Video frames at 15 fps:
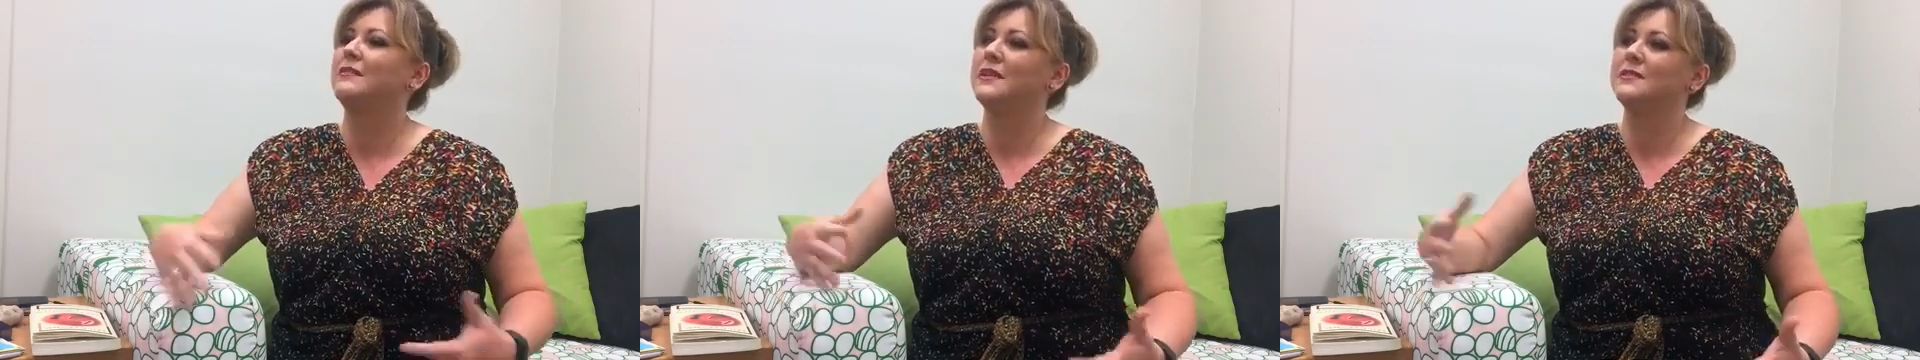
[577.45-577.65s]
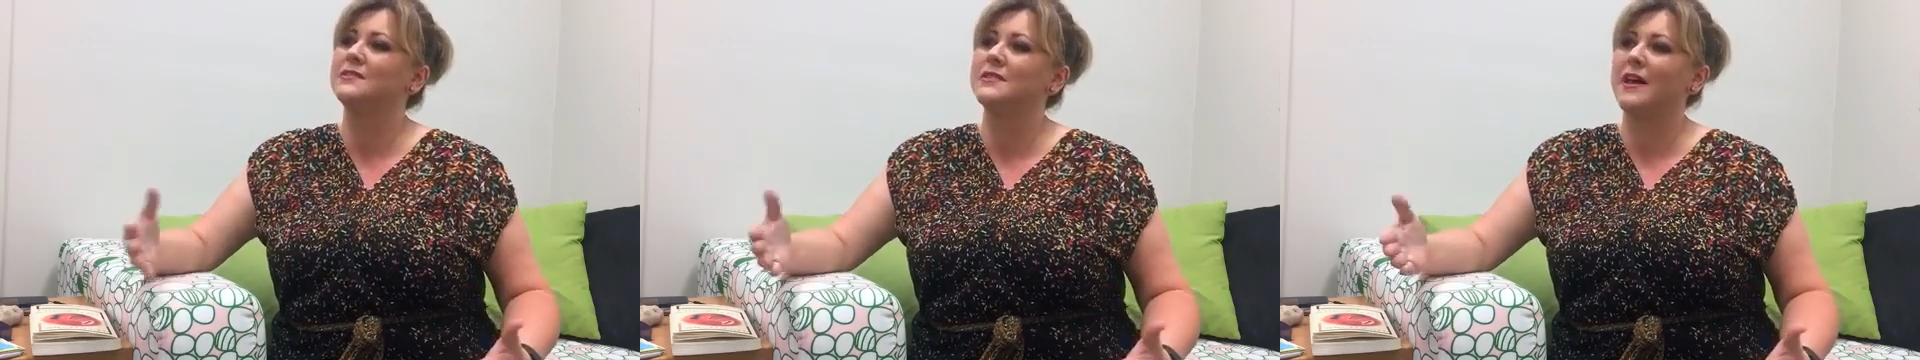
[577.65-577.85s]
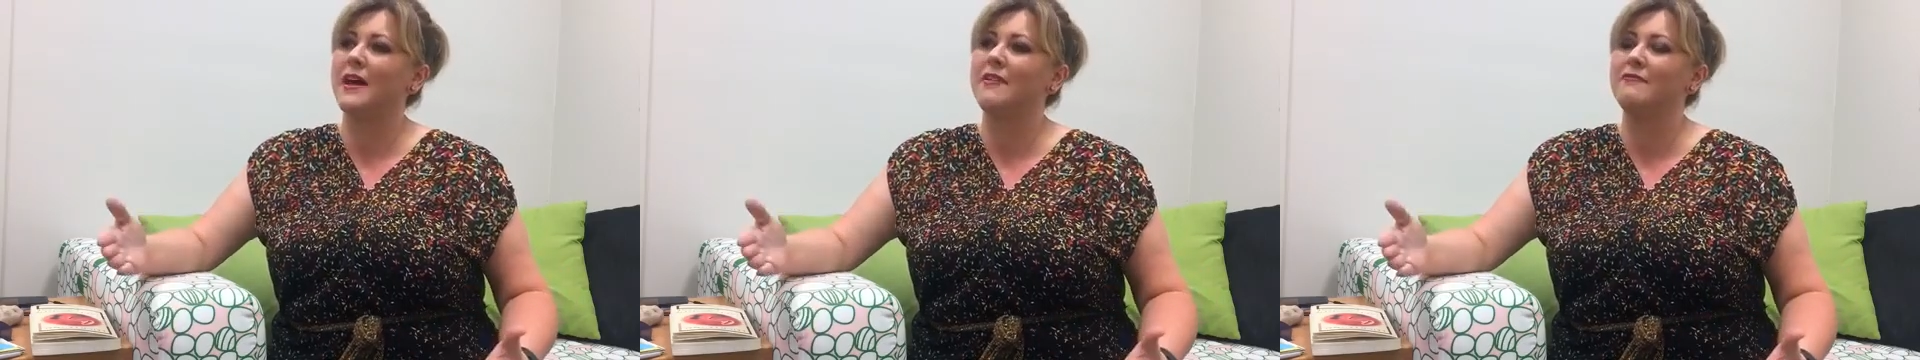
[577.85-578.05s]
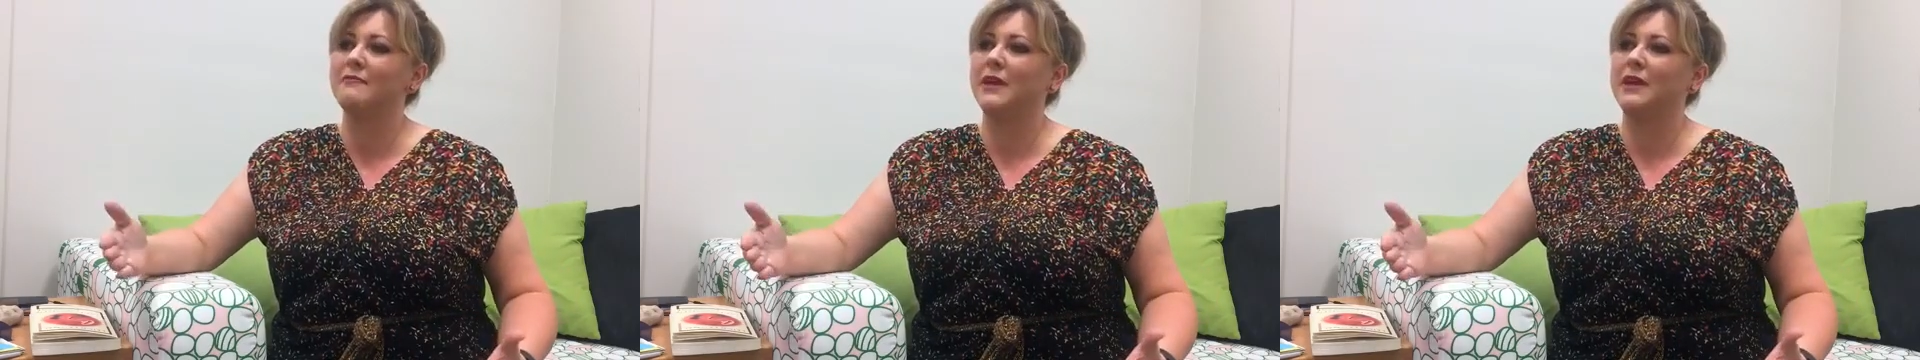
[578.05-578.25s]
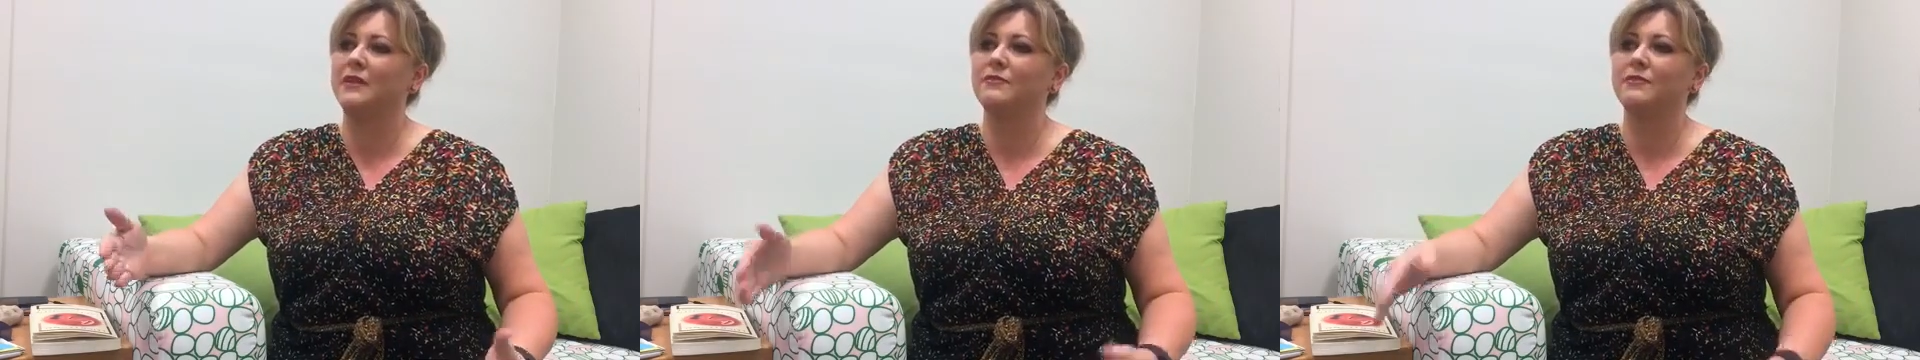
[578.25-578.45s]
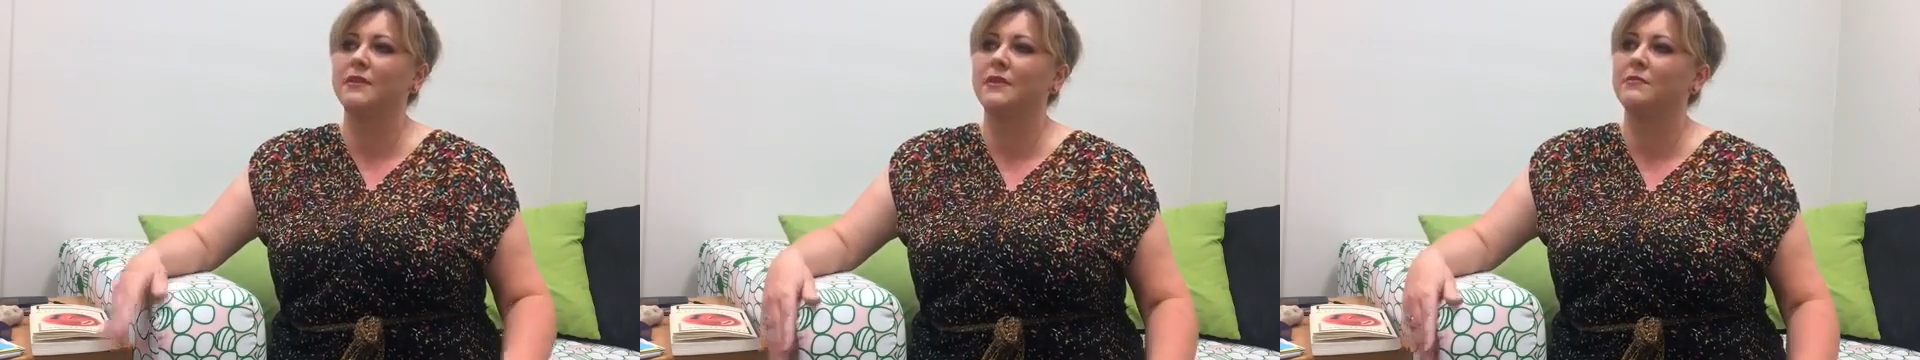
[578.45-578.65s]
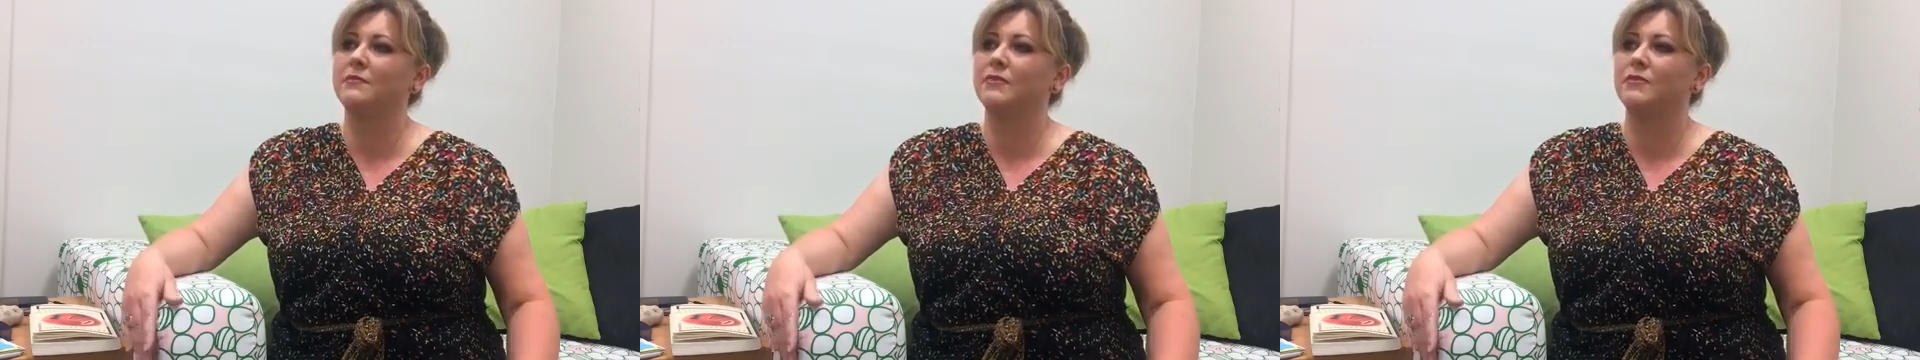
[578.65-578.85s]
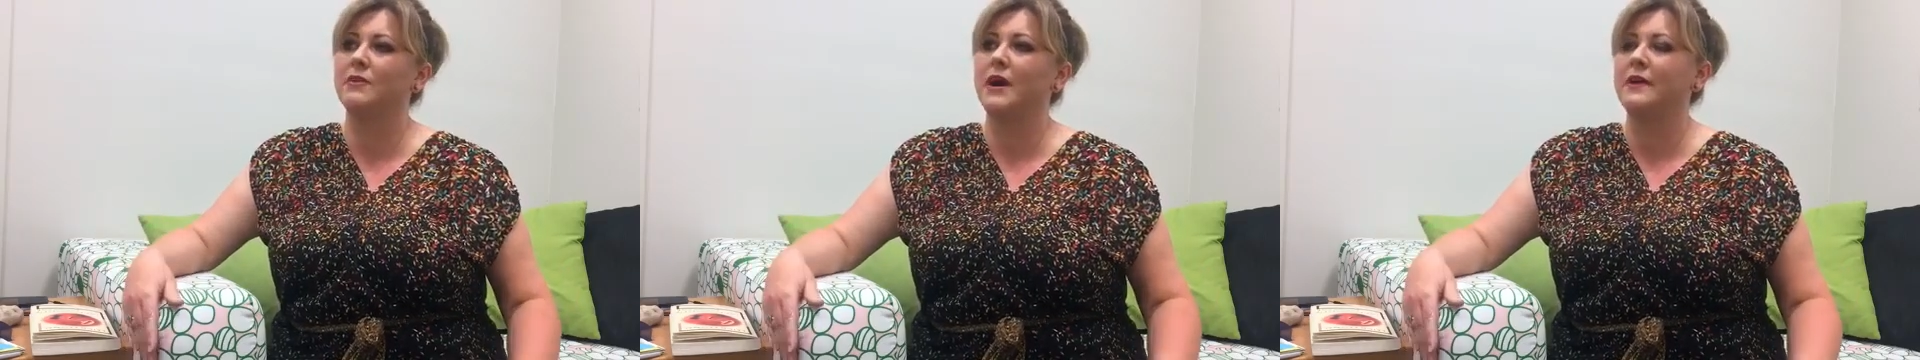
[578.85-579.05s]
things that have meaning for them
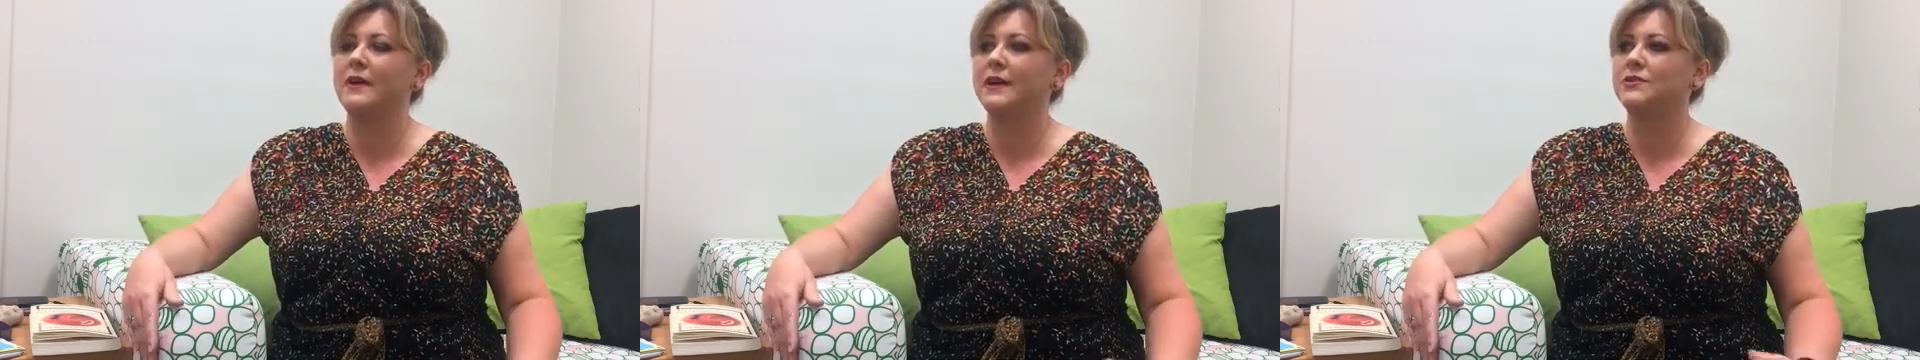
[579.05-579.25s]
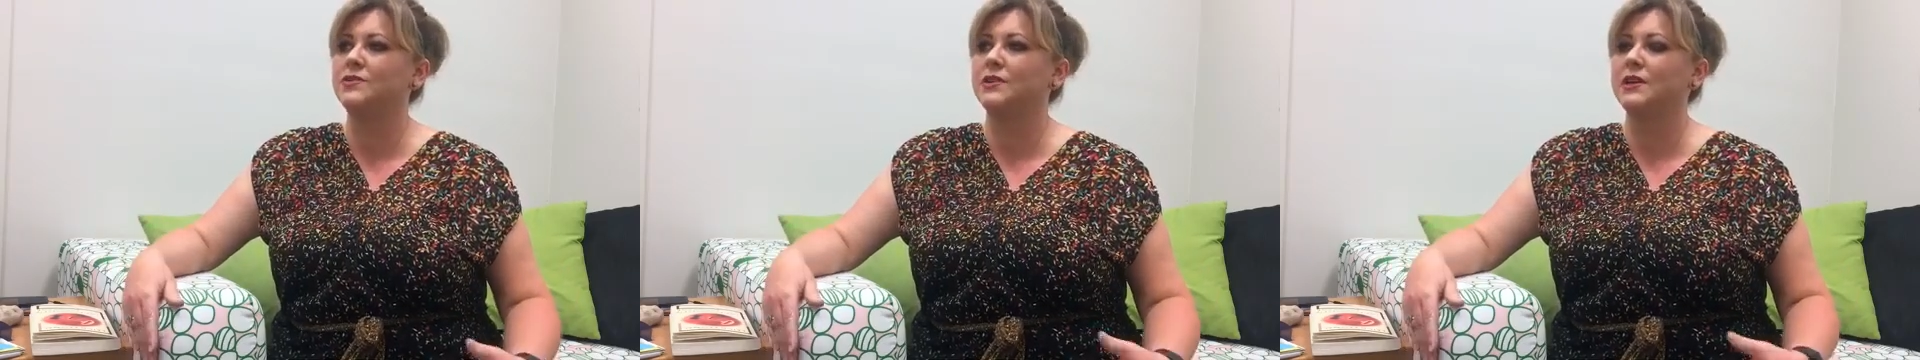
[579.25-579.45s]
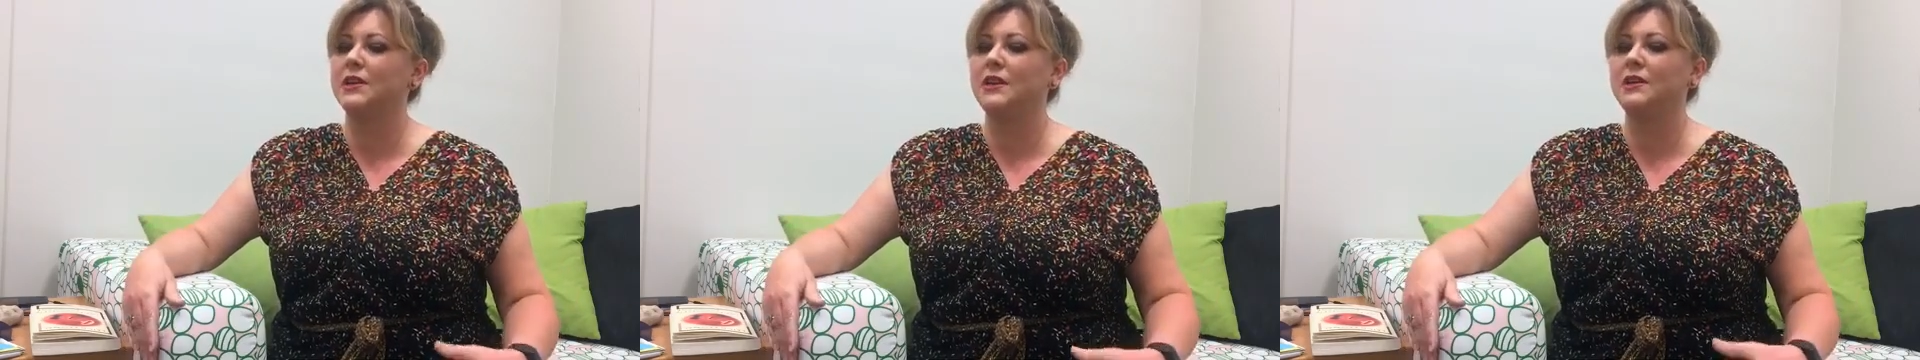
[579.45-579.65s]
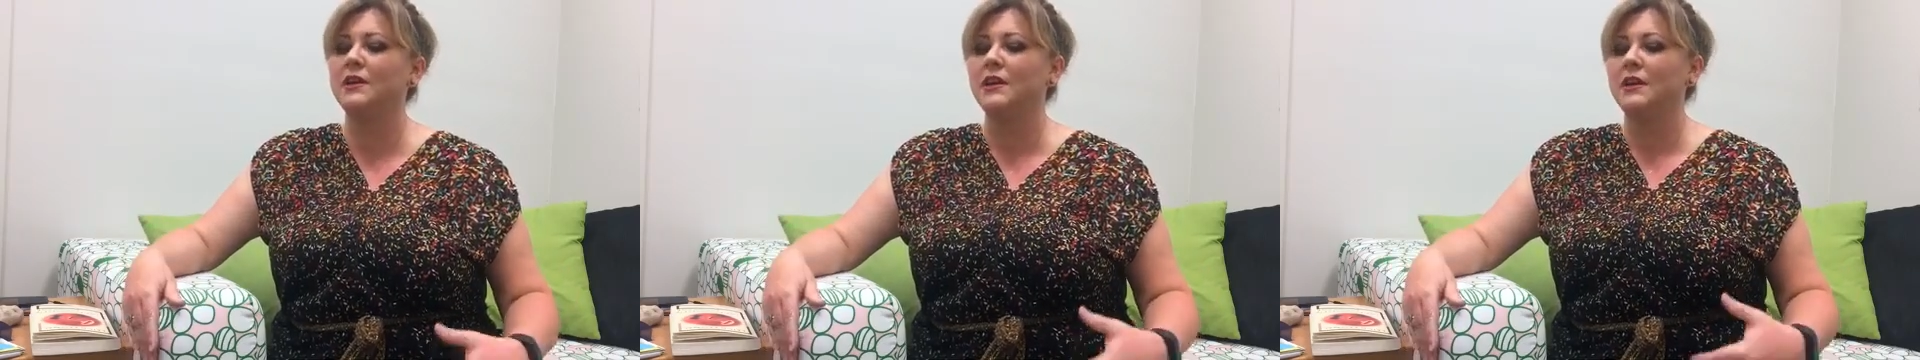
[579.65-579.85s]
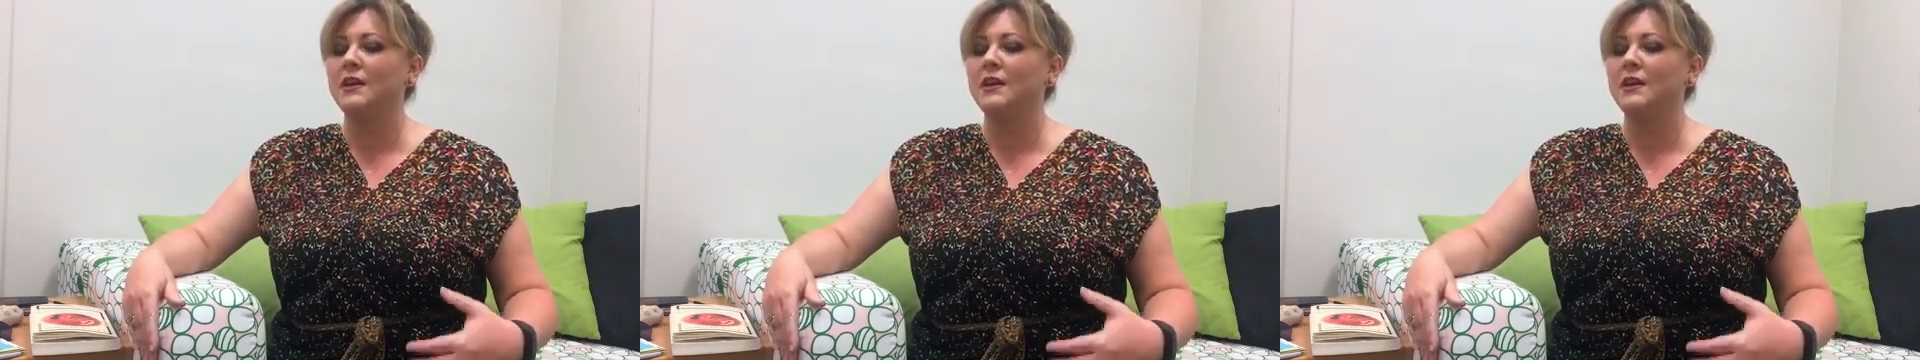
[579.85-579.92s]
throughout that journey.